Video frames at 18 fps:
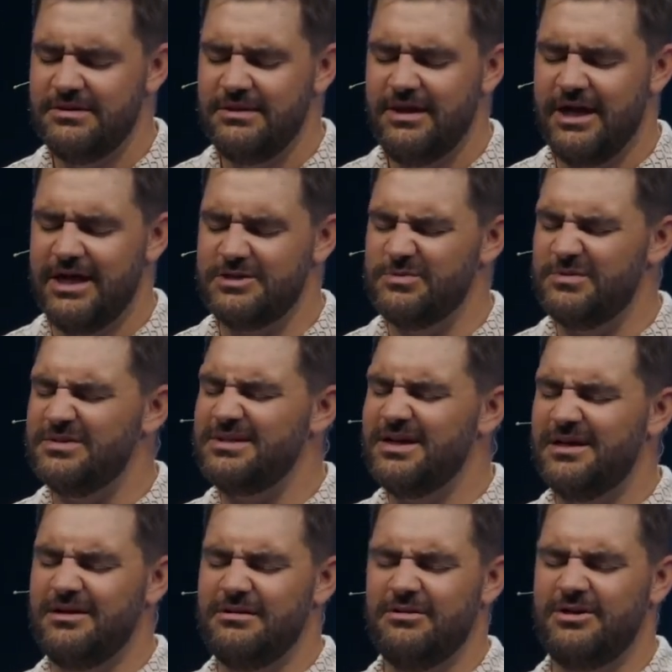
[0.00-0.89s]
As we
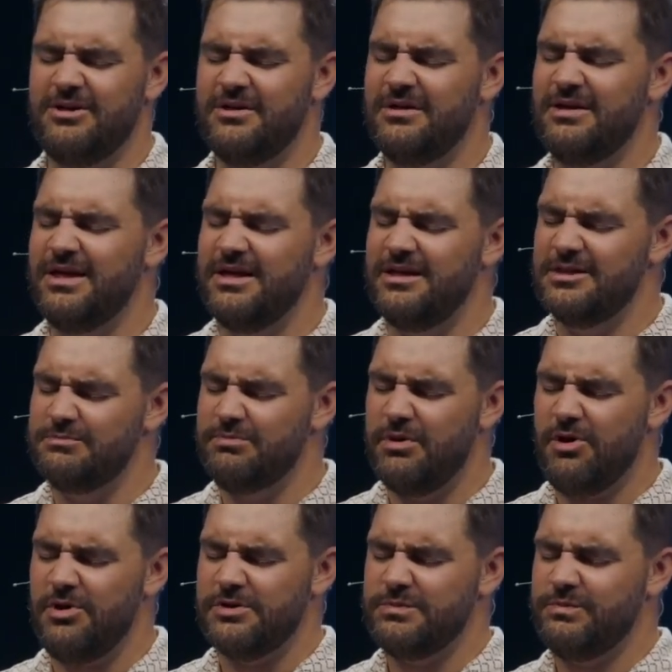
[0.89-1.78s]
said earlier, it is
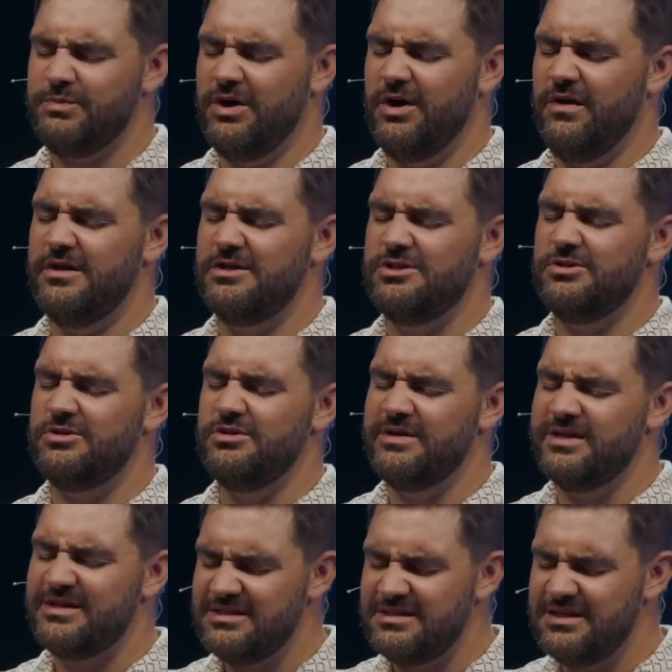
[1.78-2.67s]
Paul's prayer that you do
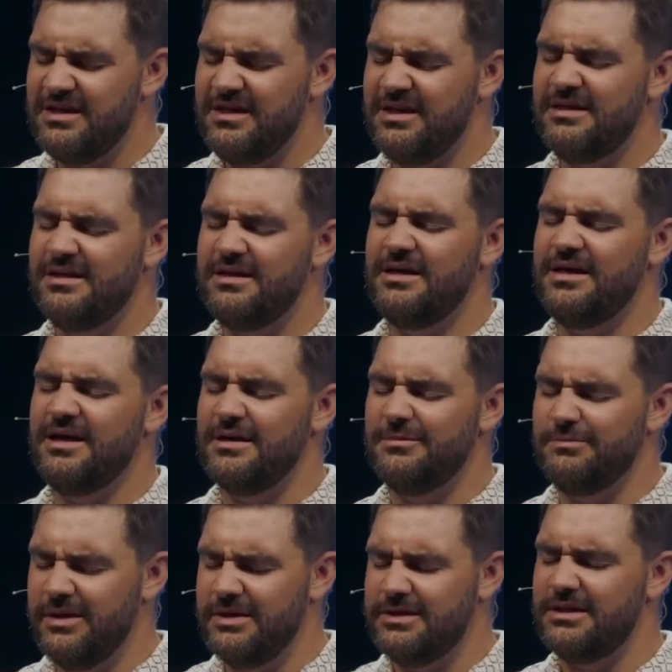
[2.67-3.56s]
exceedingly and
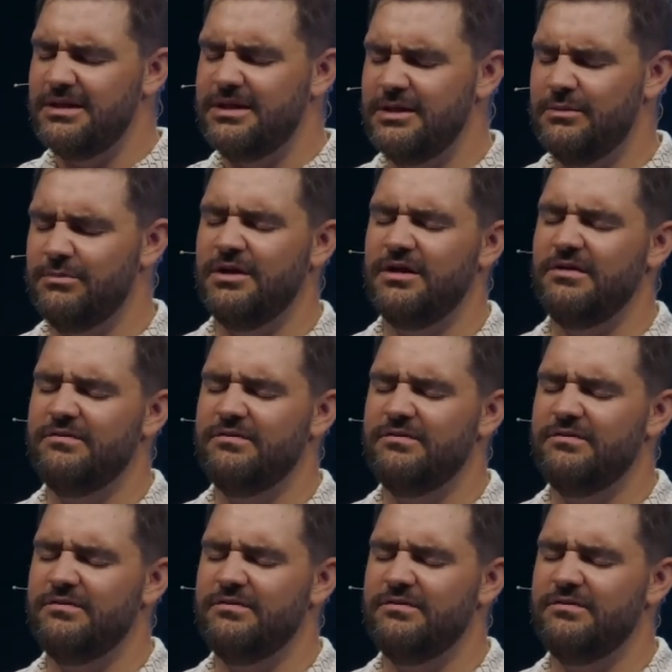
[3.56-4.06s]
abundantly above